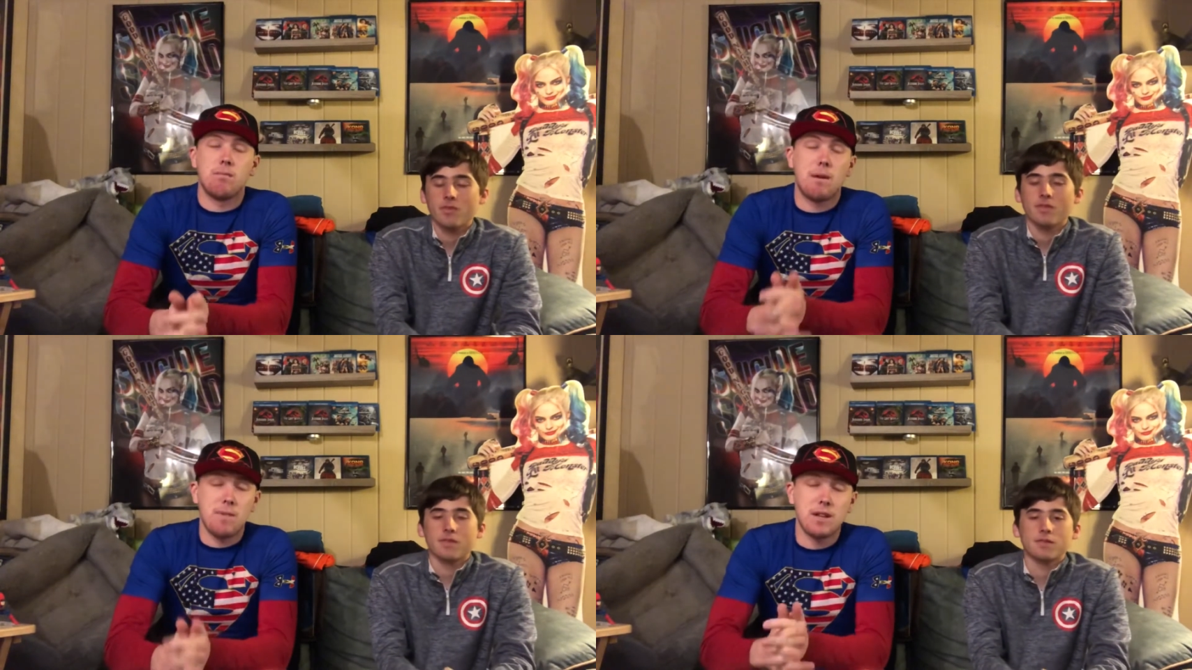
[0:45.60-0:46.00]

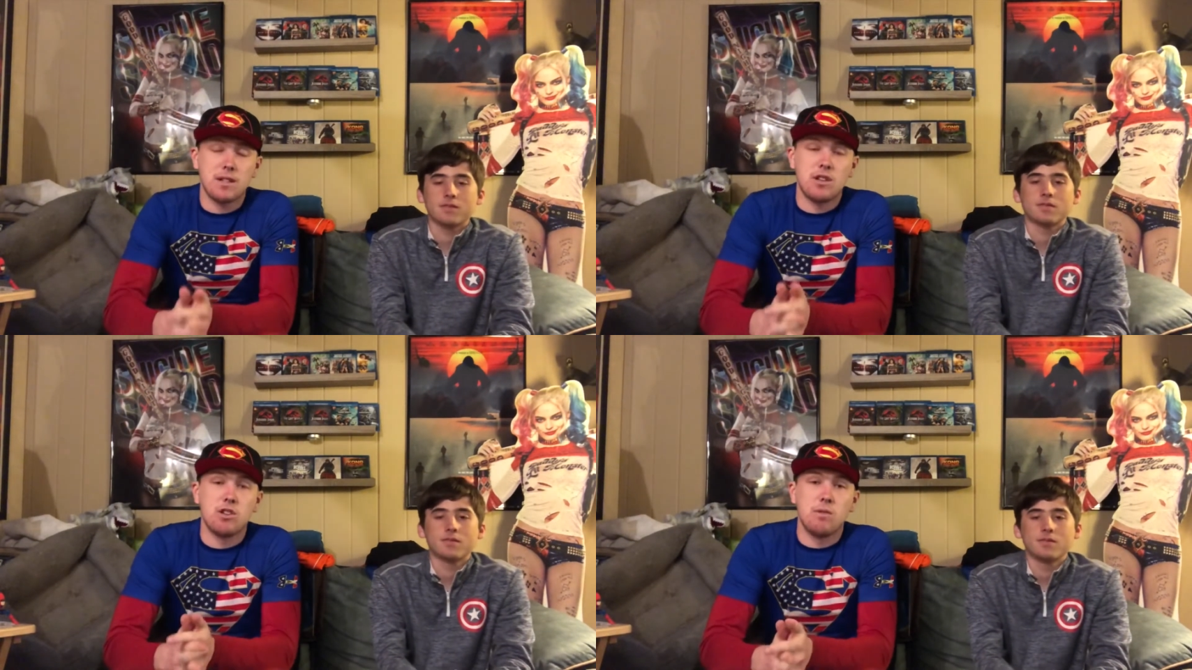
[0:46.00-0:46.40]
Speaker 1: my biggest
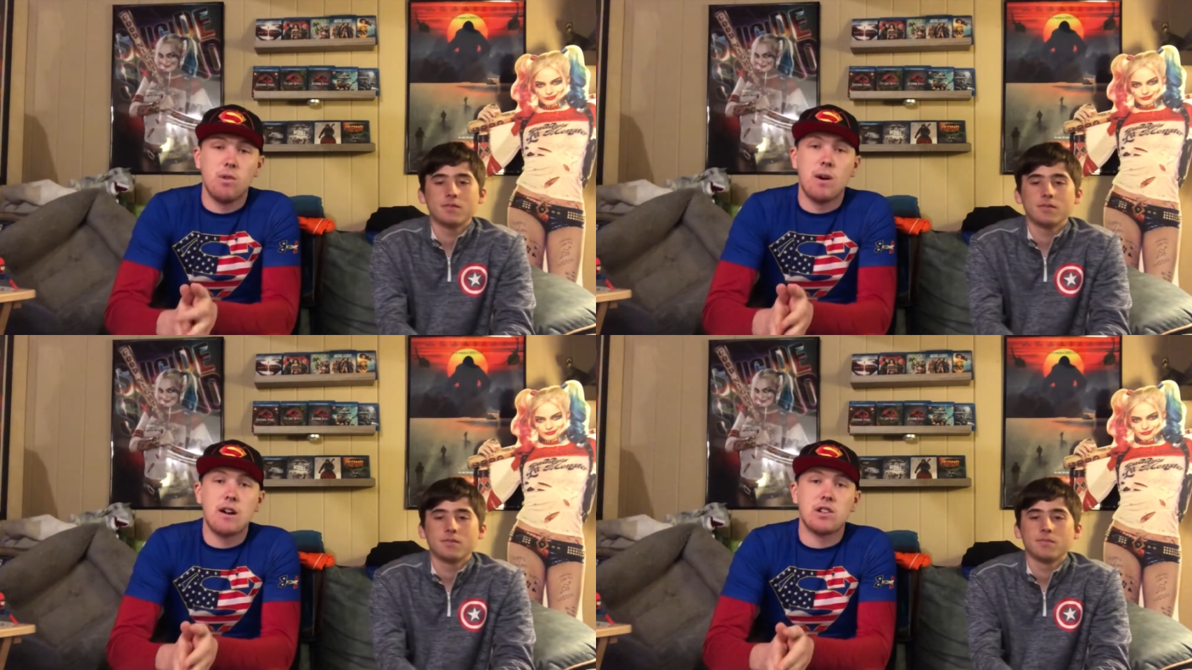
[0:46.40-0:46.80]
issue when you
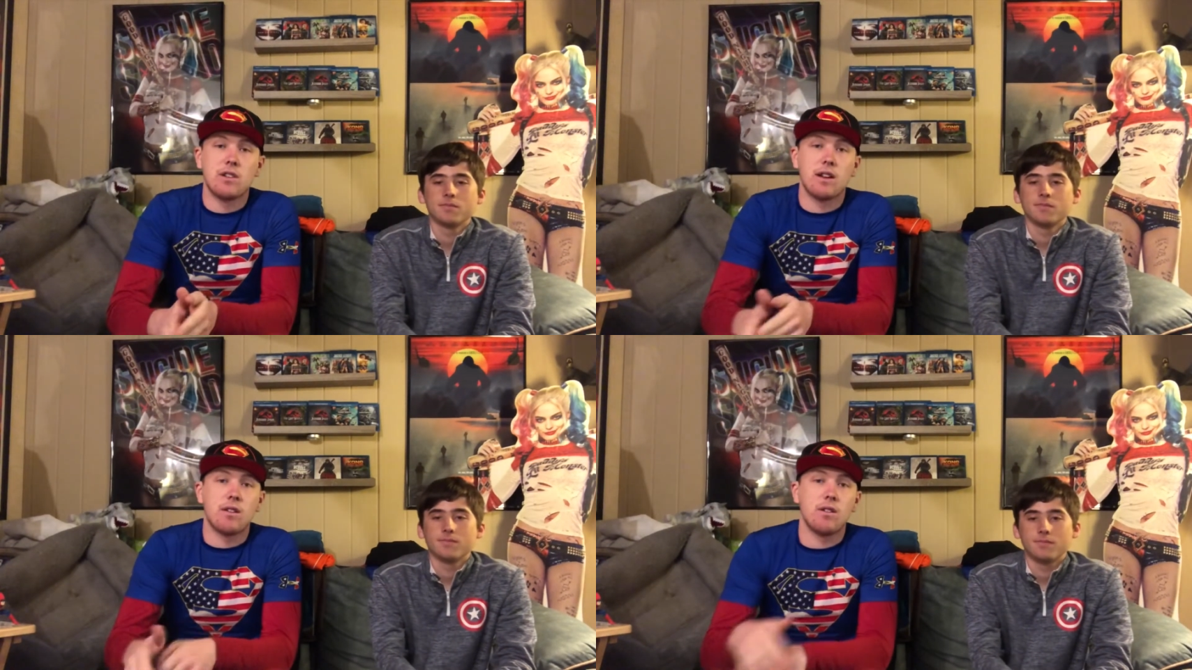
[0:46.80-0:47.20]
watch it.
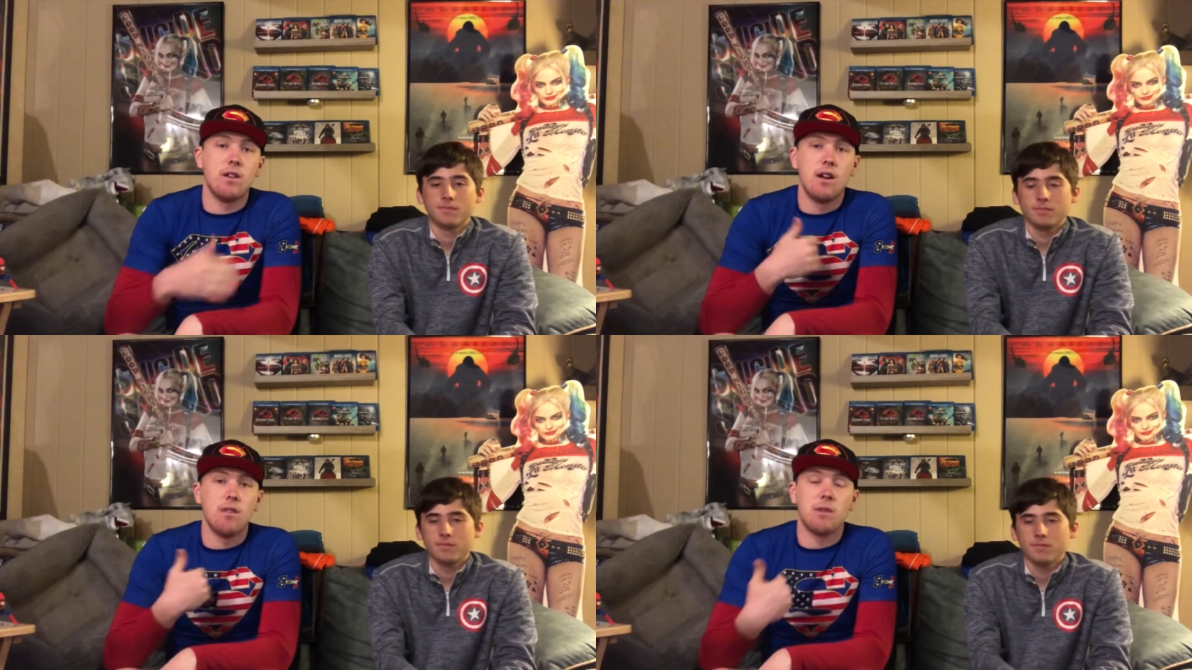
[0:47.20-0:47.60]
Like I,
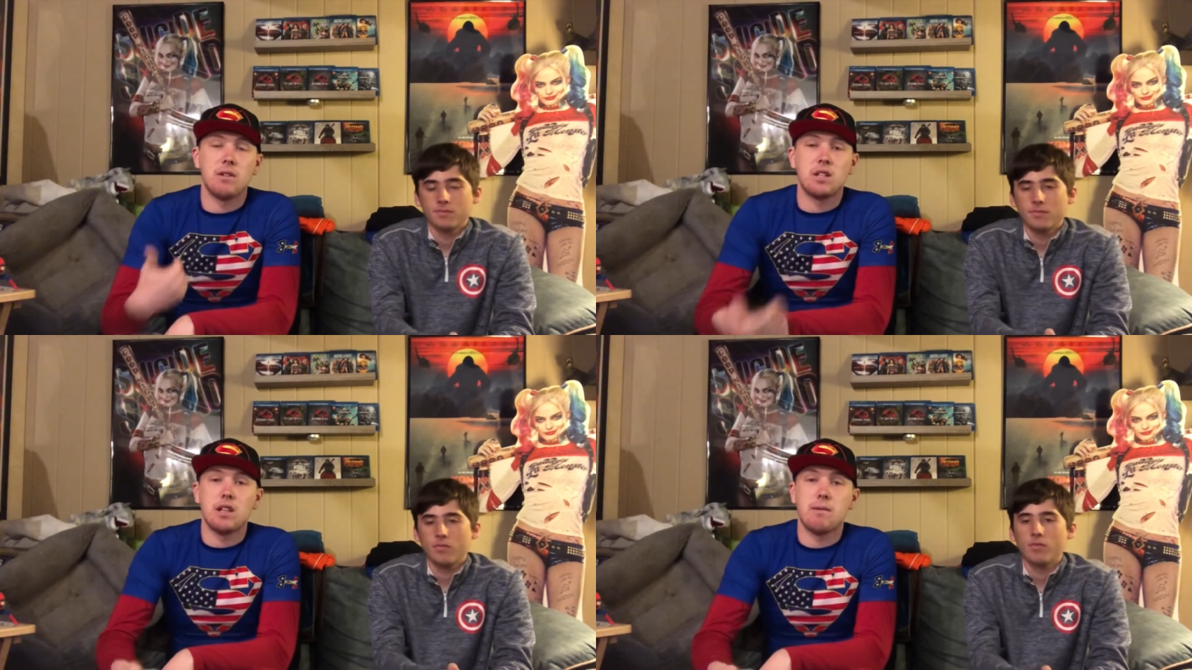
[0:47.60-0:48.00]
when I
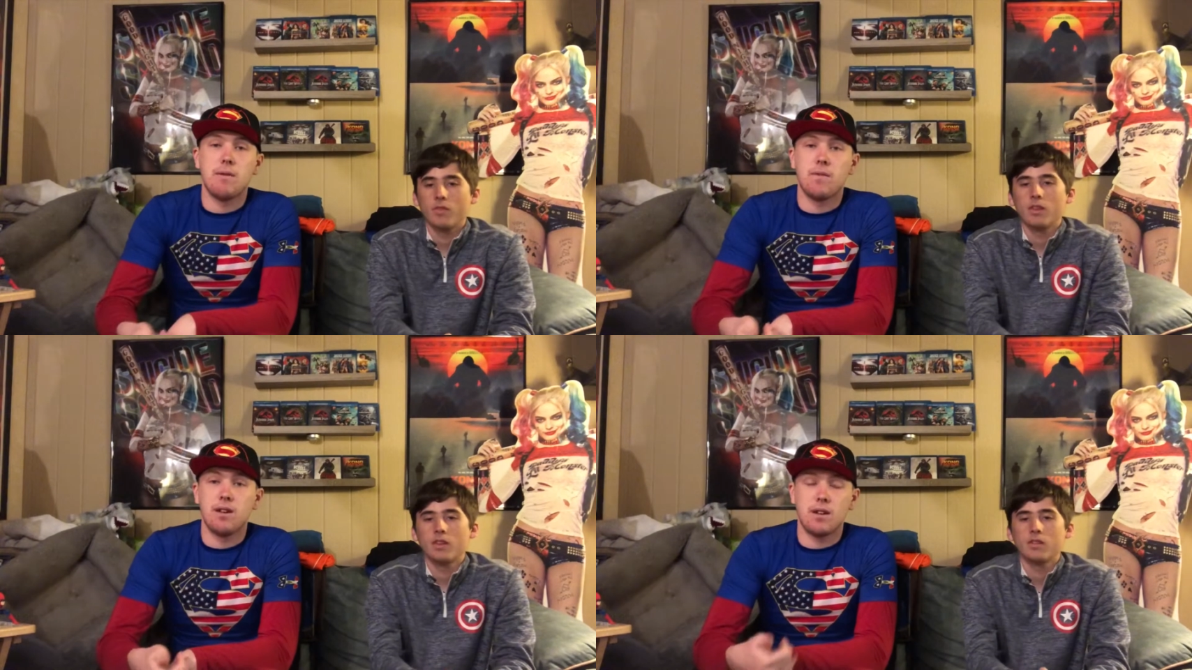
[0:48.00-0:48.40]
was thinking
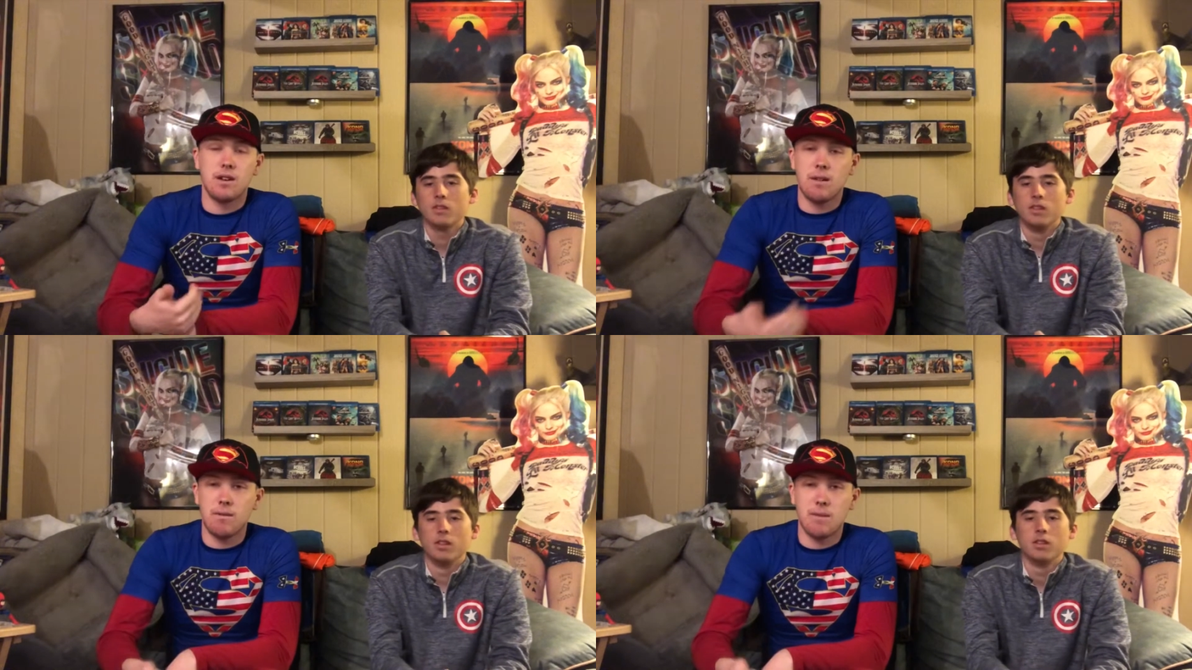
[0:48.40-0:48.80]
about uh,
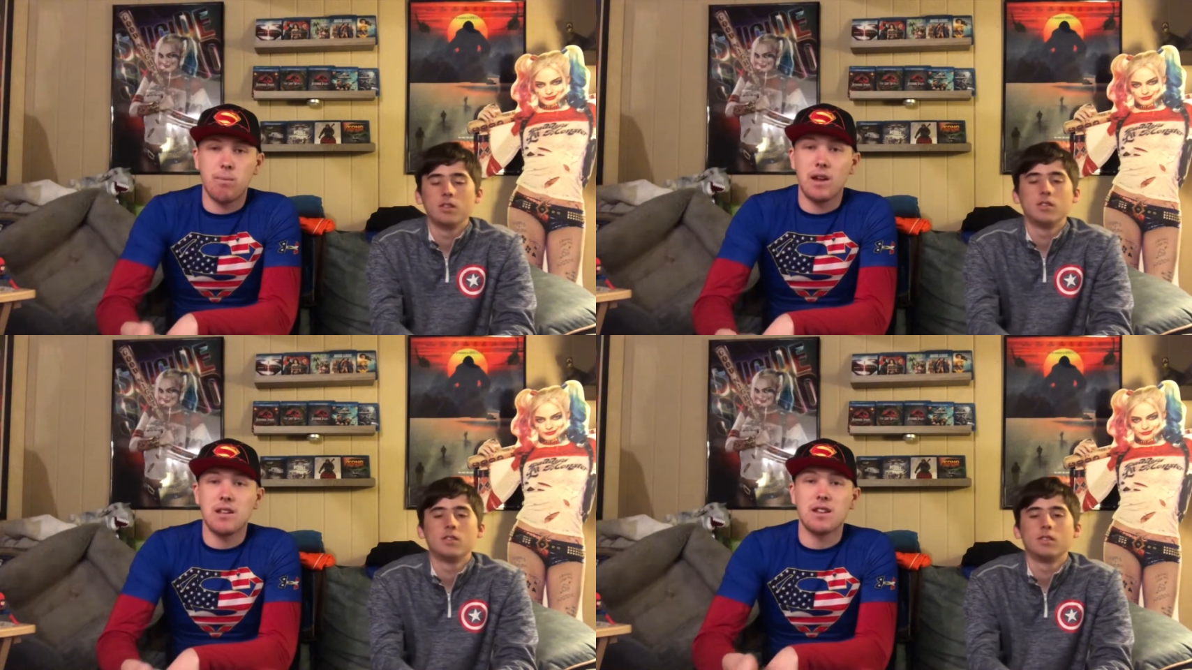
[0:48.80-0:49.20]

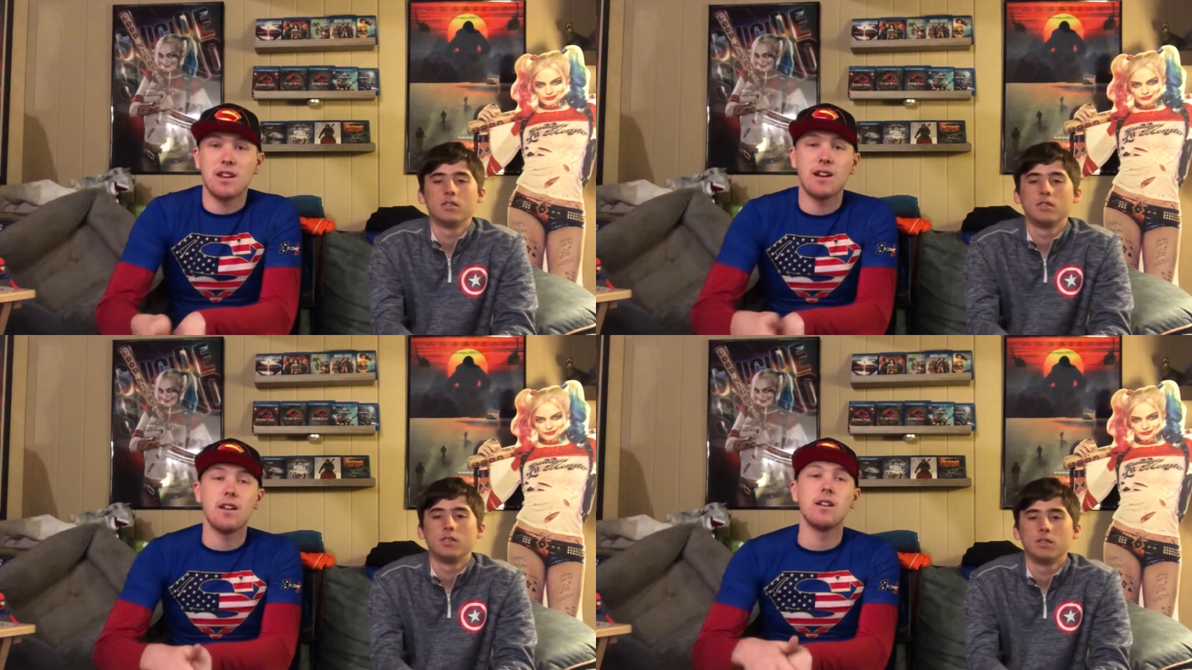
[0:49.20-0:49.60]
complaints I
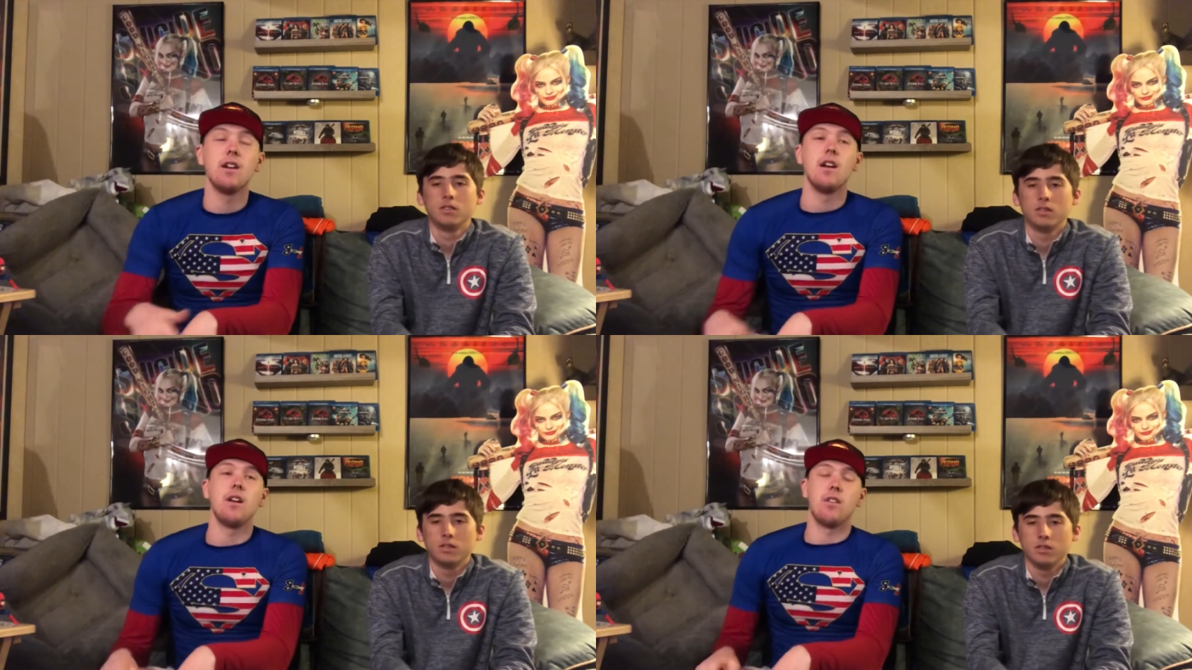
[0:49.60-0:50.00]
had,
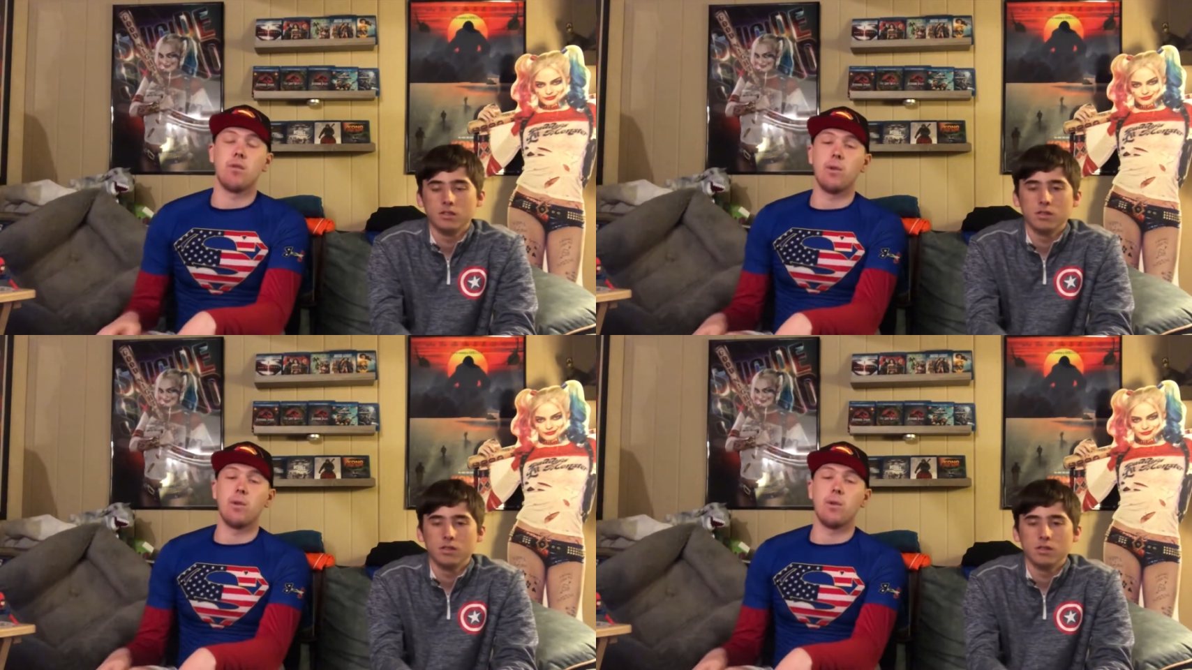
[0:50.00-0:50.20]
they were